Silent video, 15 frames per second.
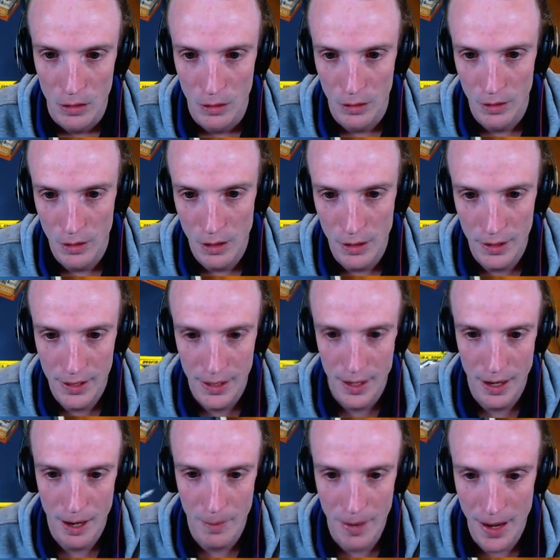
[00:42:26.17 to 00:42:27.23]
Could not set
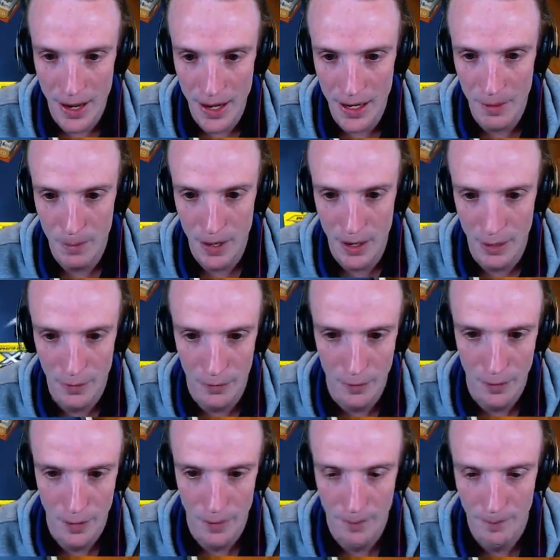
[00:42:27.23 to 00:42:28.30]
up any better
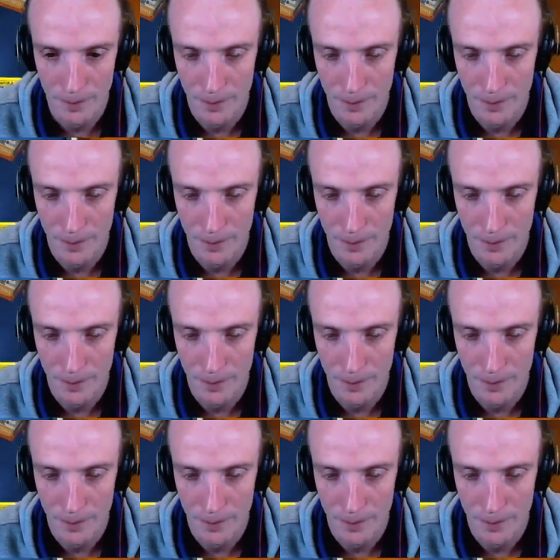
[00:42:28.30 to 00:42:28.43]
for you.